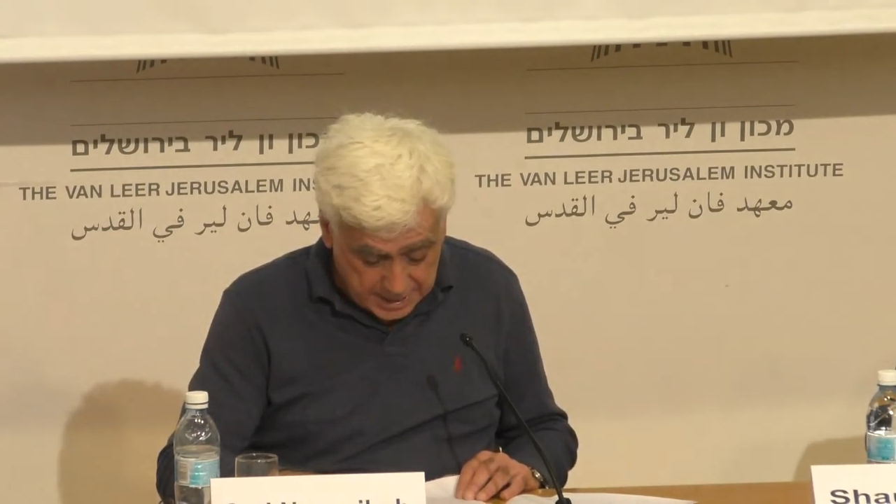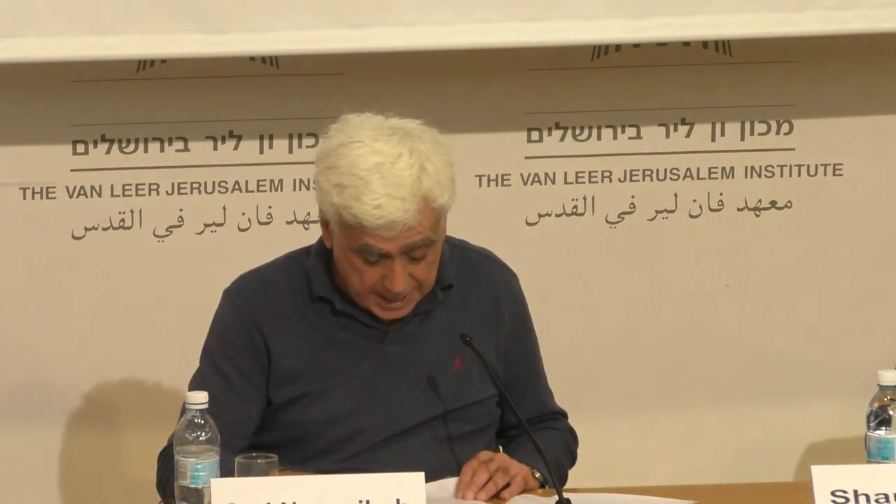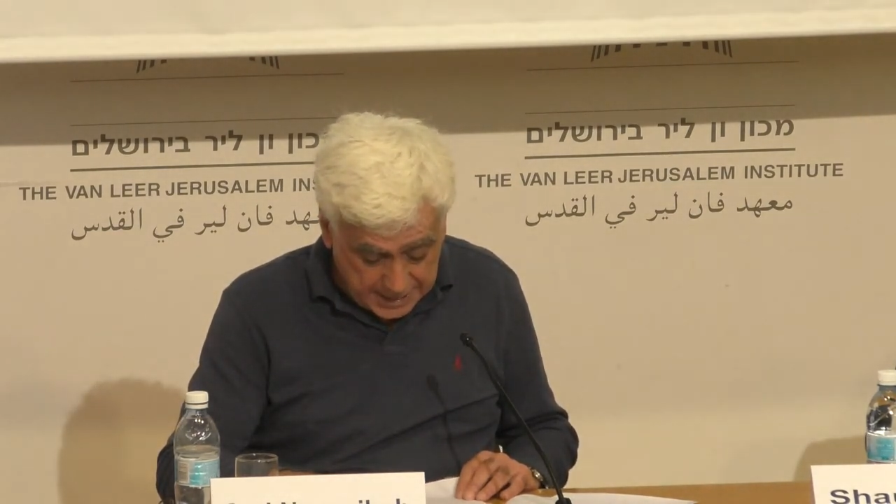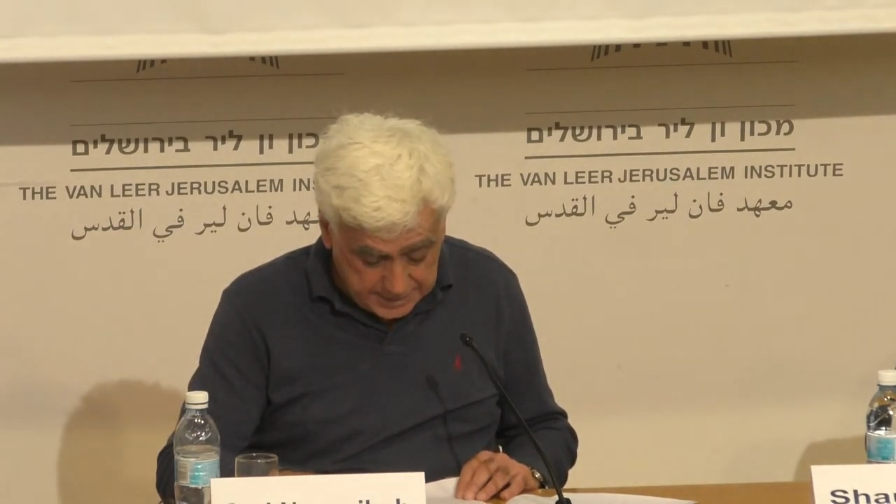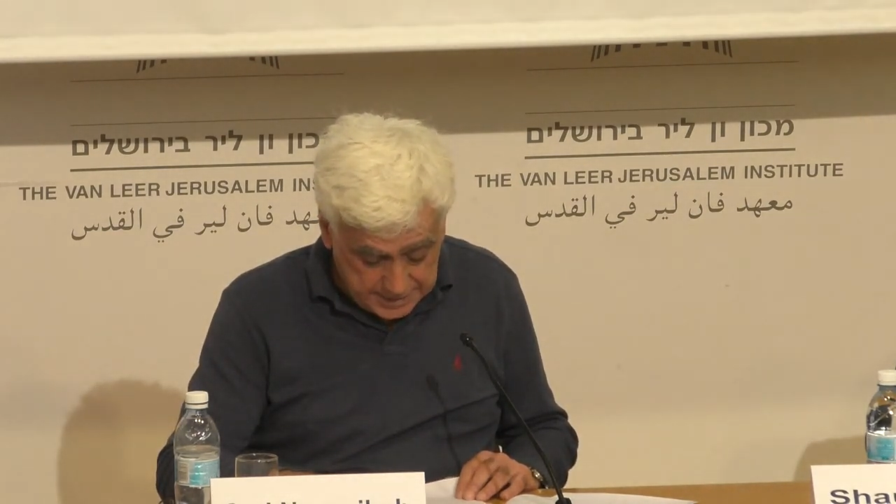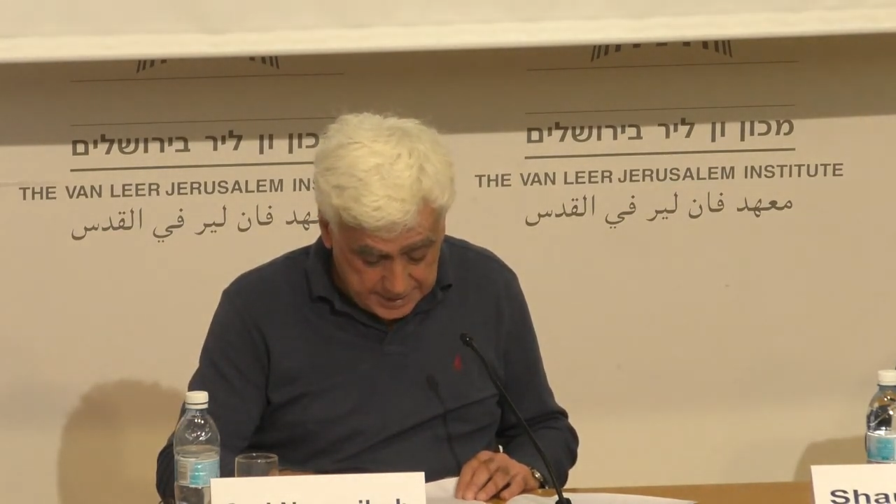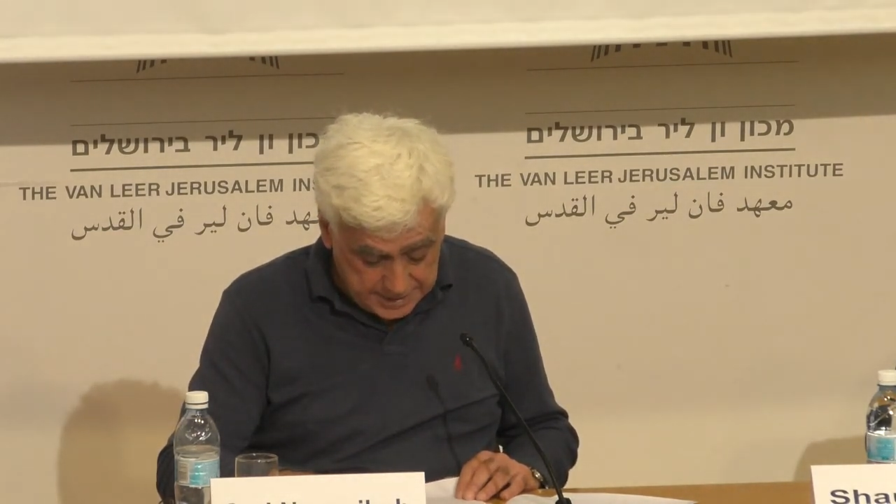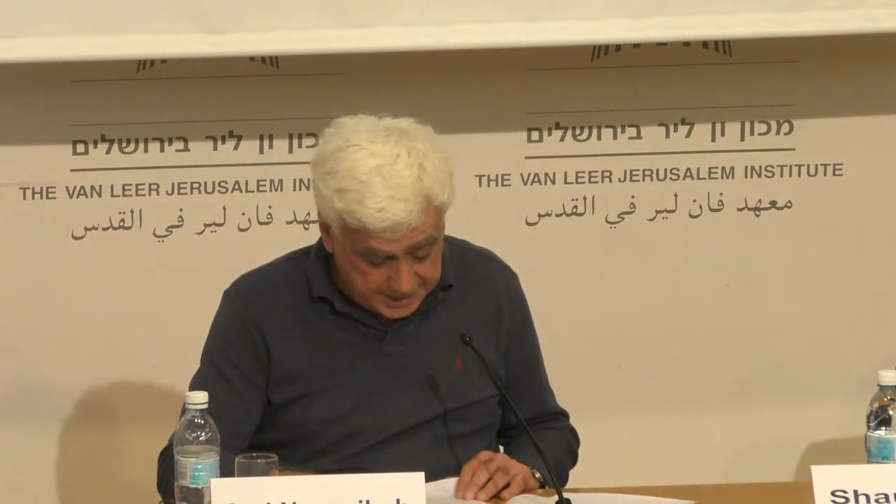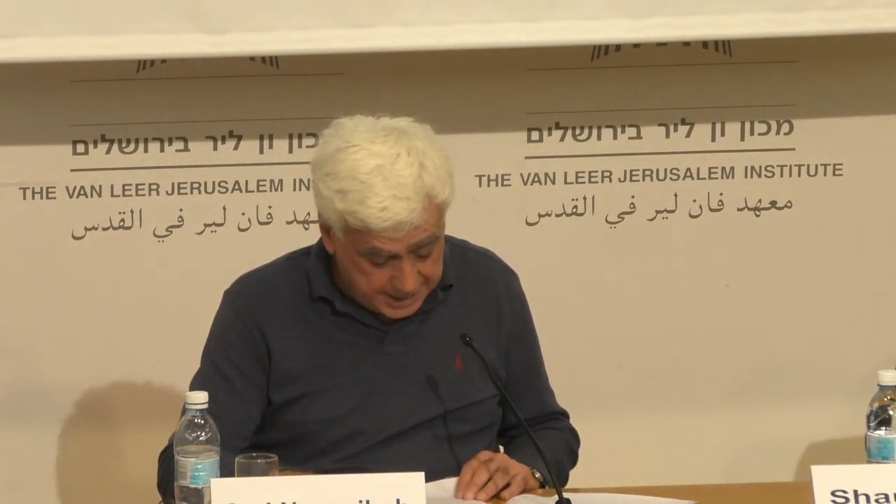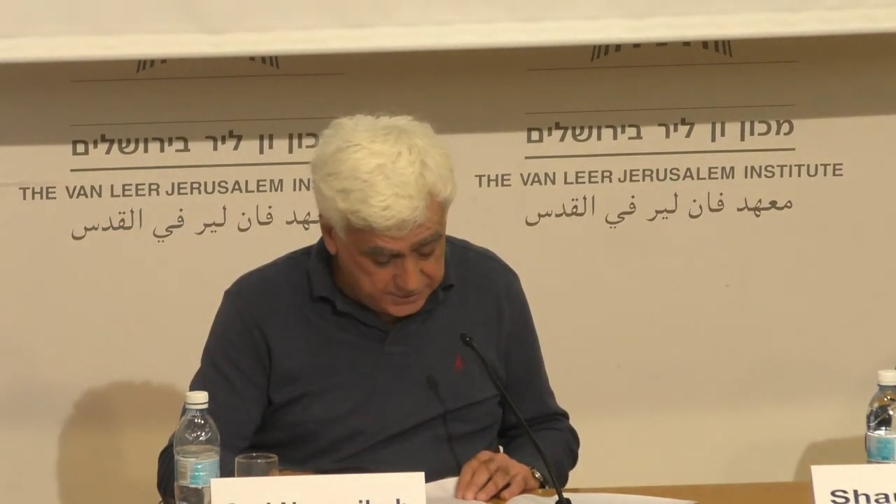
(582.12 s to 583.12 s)
And in
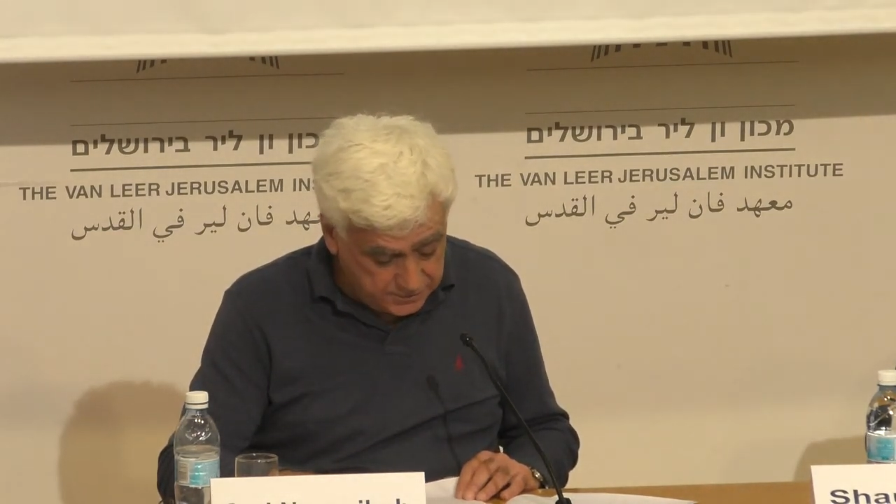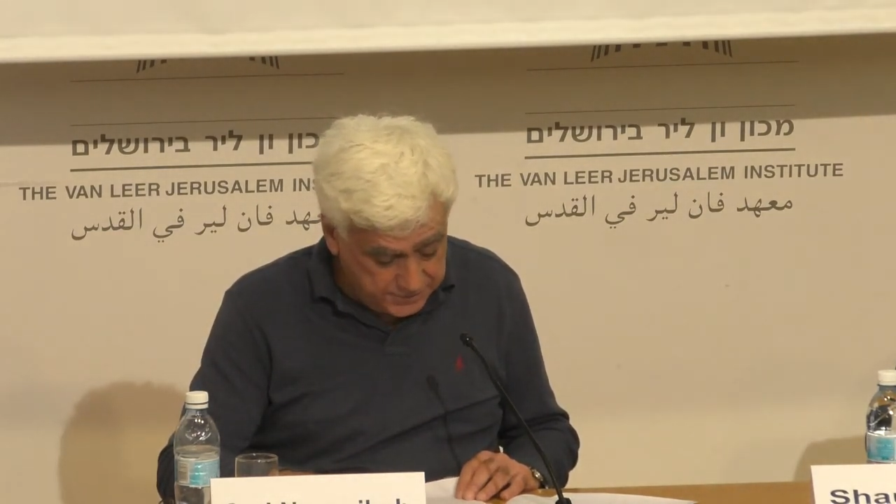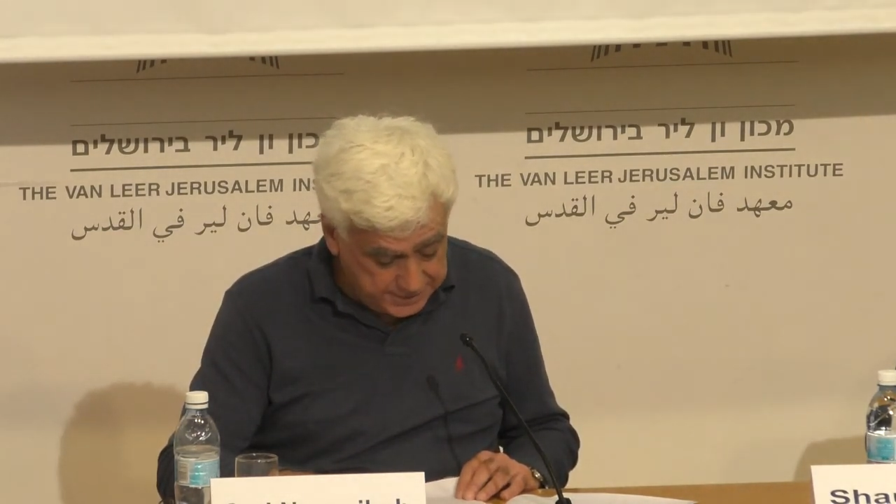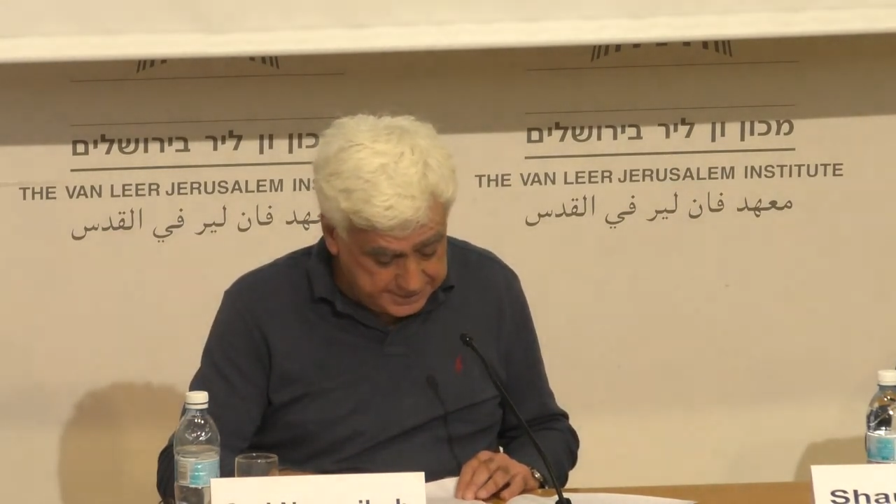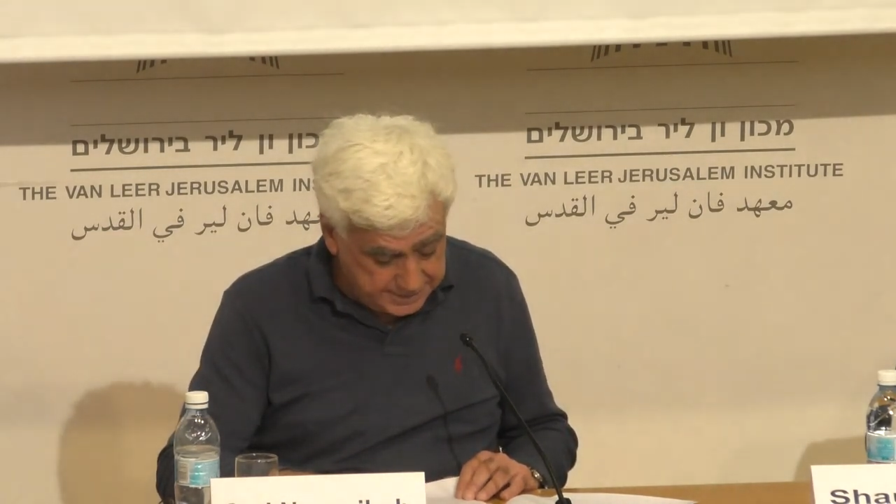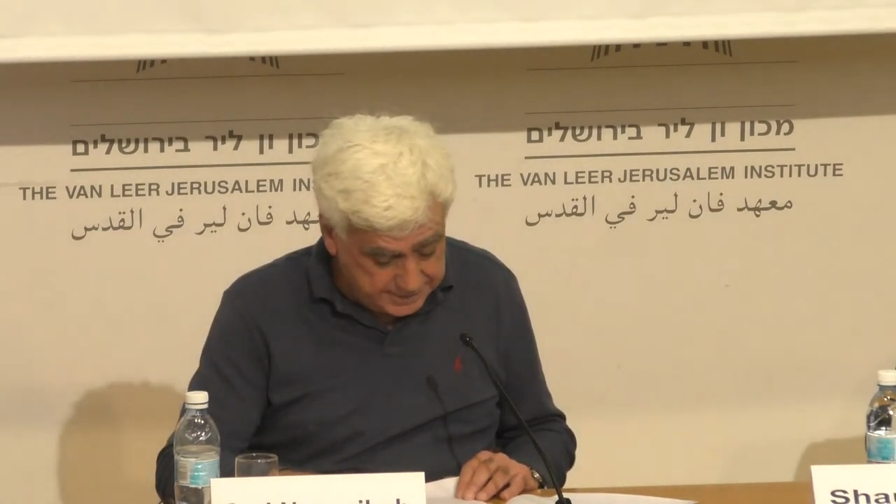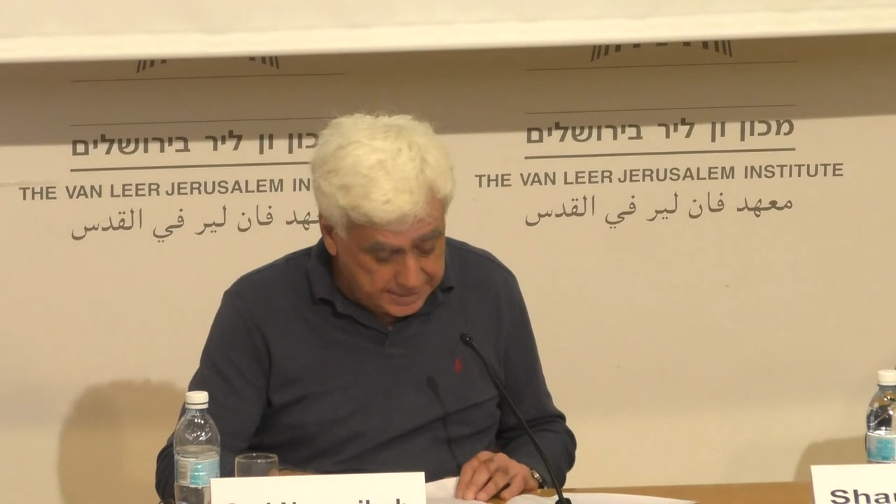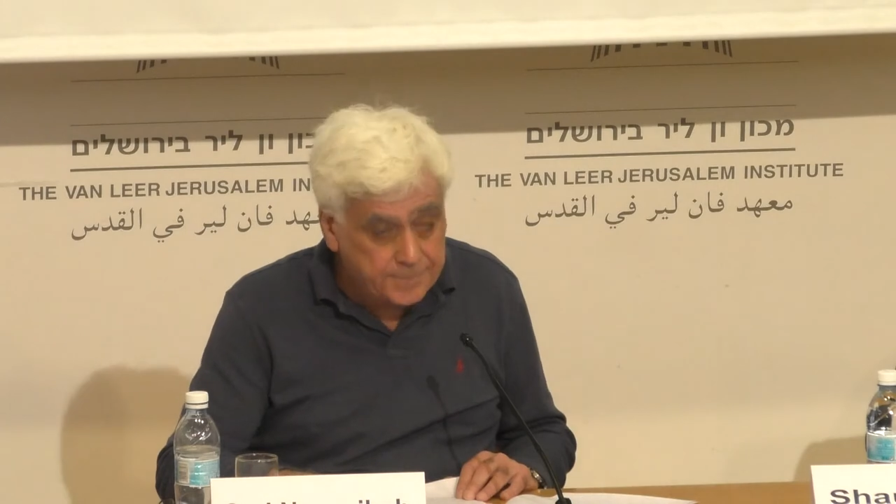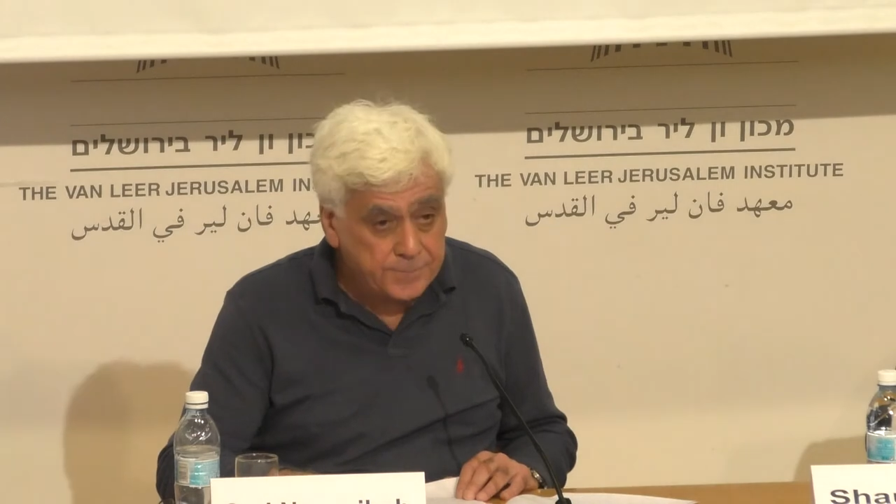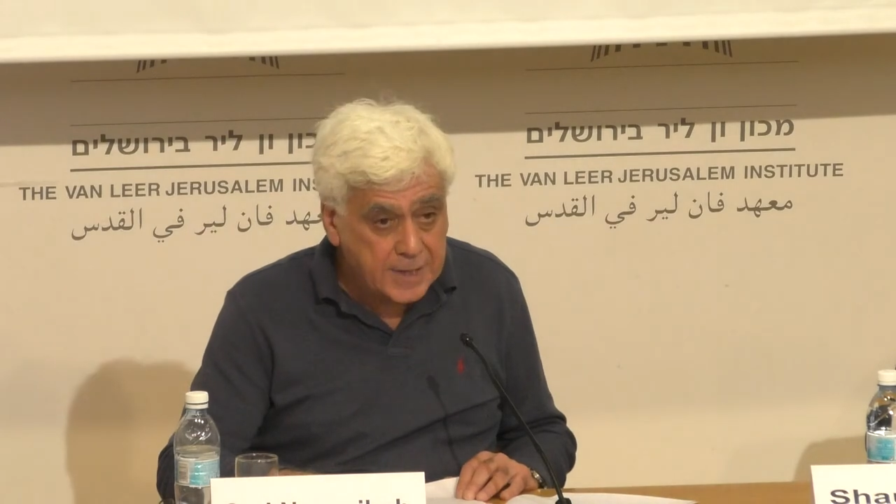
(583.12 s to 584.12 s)
the case of this city,